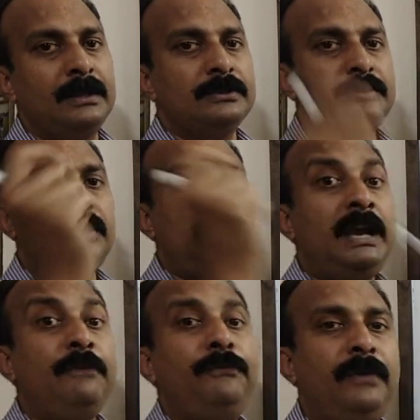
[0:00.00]
So
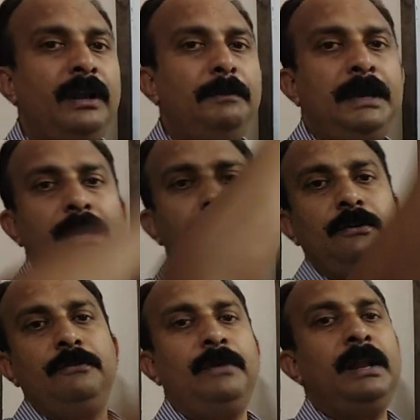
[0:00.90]
F will
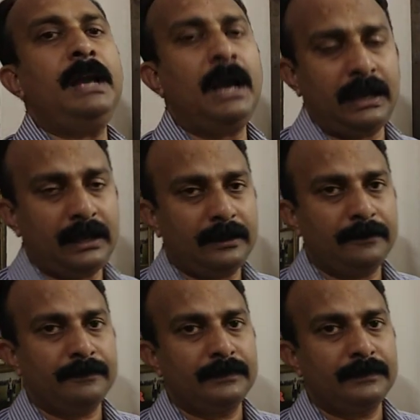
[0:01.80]
be very high.